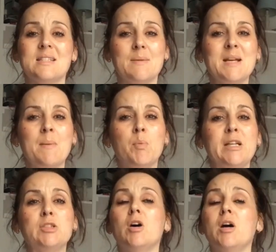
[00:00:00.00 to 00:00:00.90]
September
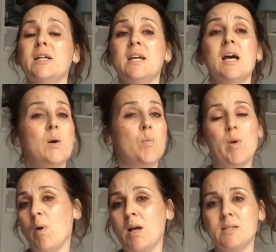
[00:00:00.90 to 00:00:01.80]
we tried,
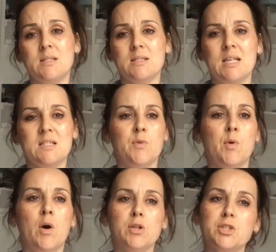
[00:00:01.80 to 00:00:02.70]
we weren't
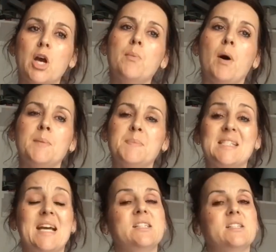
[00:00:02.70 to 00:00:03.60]
successful. October I
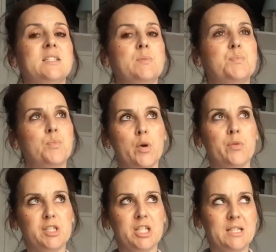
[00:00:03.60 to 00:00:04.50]
abstained because it was boy
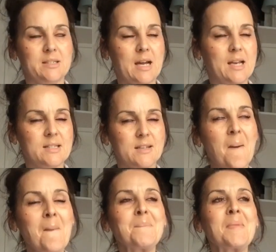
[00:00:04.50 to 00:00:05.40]
on the gender calendar.